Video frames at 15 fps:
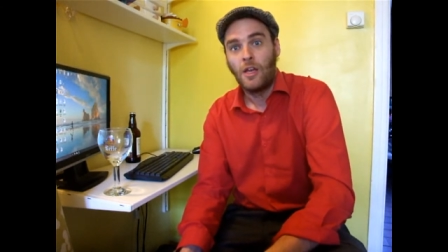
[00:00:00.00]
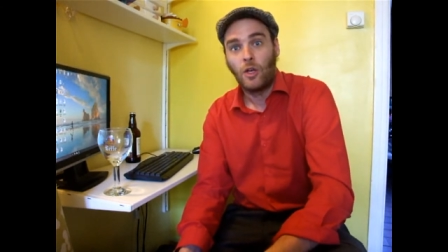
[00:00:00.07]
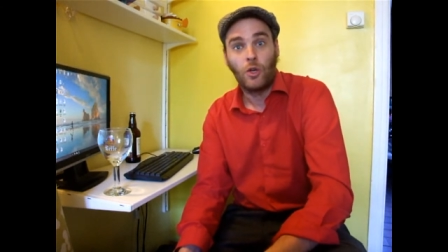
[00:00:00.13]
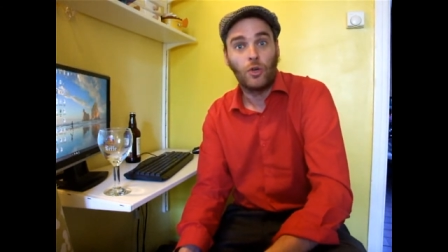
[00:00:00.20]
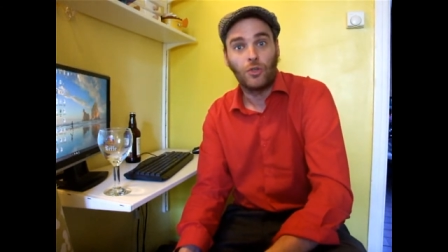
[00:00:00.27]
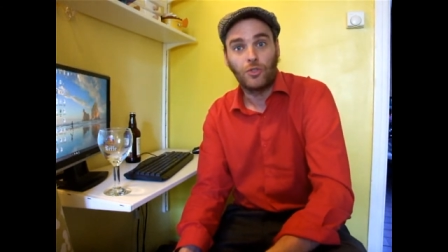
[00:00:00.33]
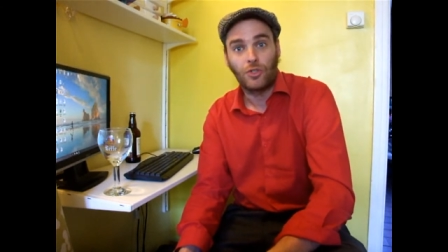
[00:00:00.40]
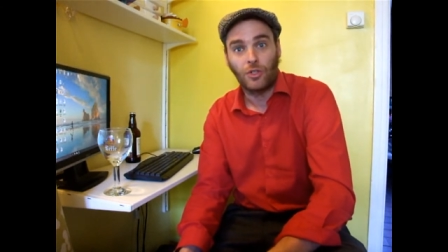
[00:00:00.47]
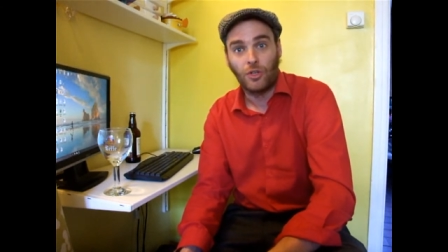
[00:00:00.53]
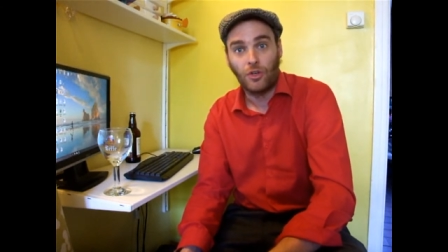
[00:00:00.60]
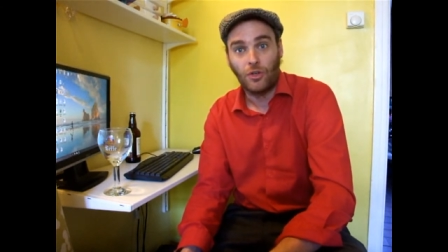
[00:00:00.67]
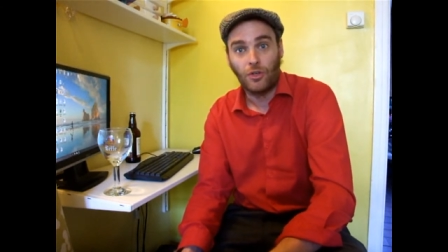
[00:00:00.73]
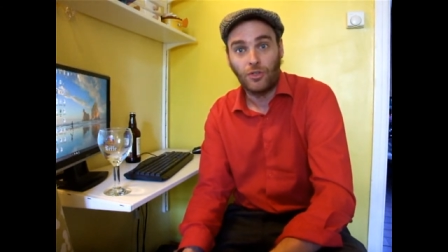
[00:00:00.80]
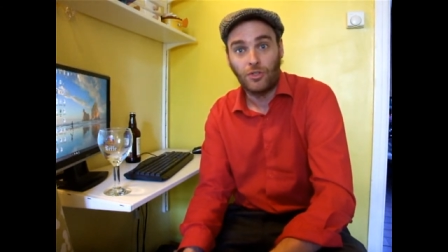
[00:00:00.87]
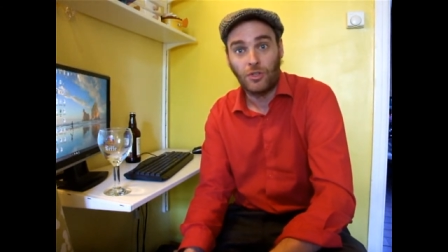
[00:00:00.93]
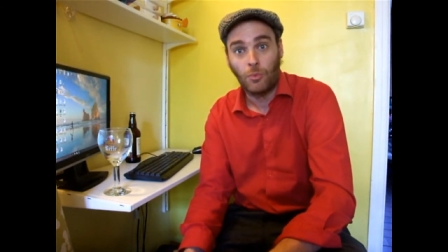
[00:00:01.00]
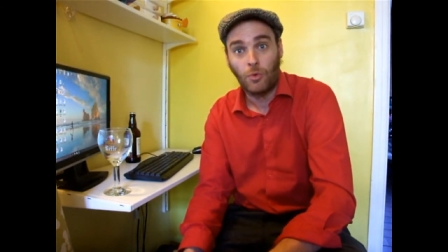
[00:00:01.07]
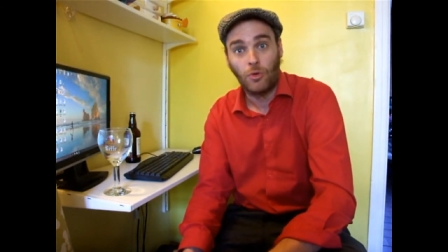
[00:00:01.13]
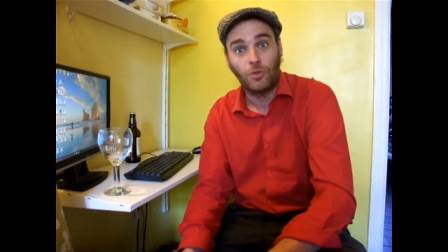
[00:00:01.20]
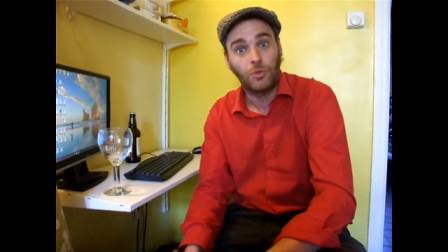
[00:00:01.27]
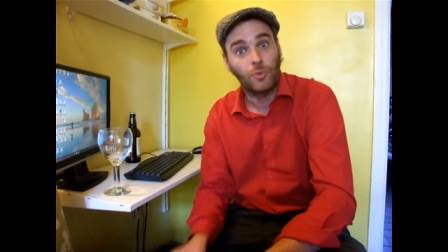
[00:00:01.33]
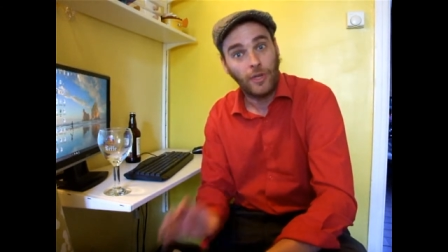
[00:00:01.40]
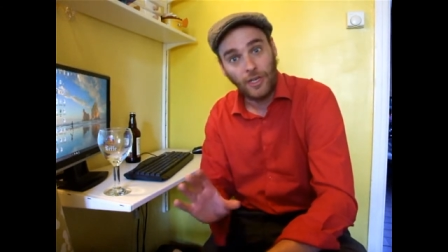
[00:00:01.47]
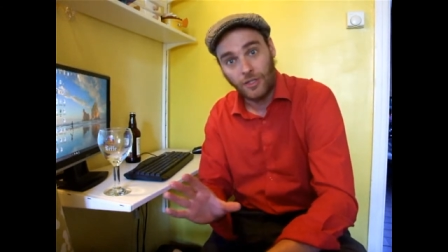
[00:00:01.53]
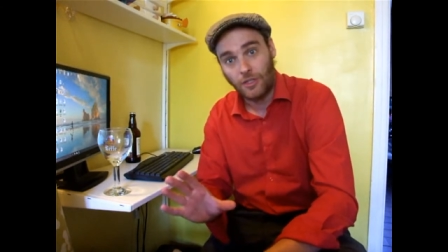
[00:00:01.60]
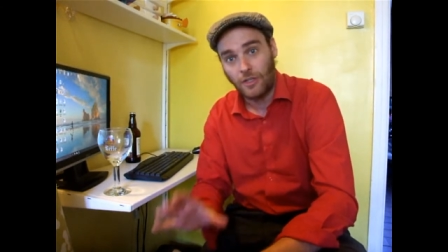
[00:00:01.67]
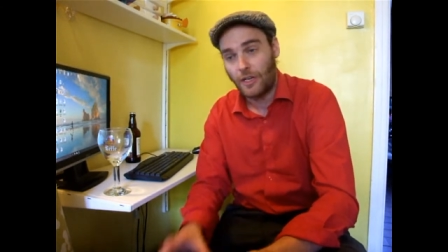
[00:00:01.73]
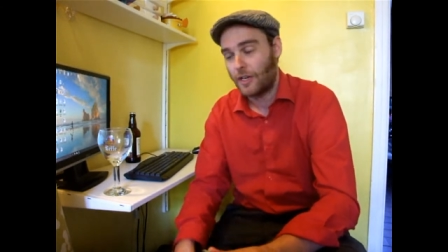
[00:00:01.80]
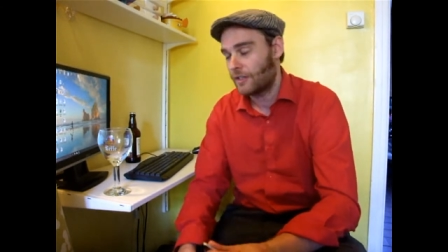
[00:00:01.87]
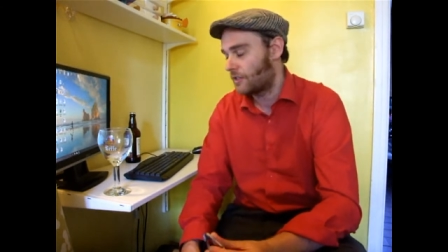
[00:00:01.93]
coast to coast, the Wolds Way is
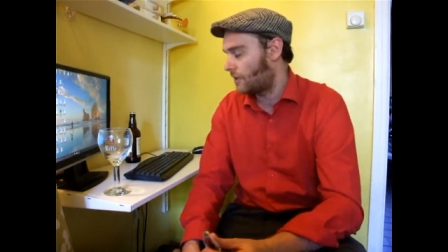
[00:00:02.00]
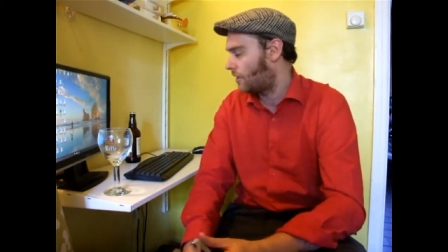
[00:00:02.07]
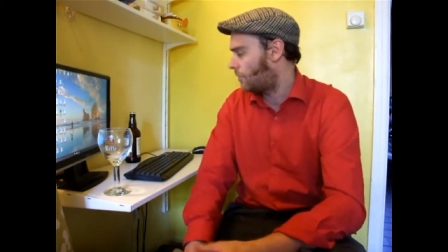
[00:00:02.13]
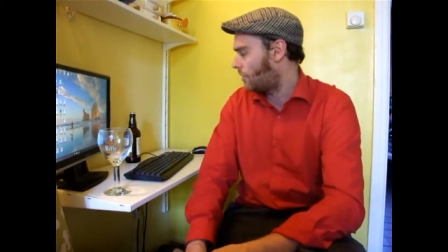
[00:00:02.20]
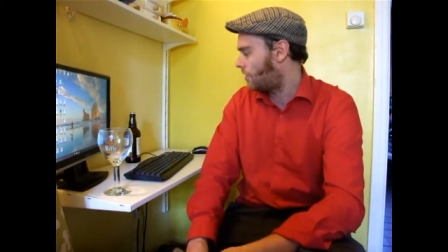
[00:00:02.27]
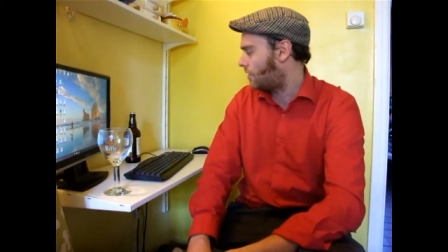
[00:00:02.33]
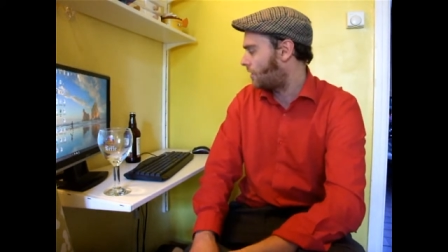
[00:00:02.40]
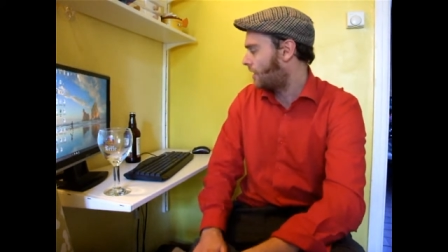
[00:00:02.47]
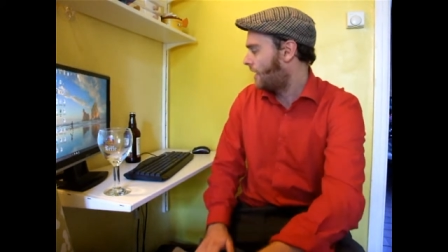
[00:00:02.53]
a nice little walk.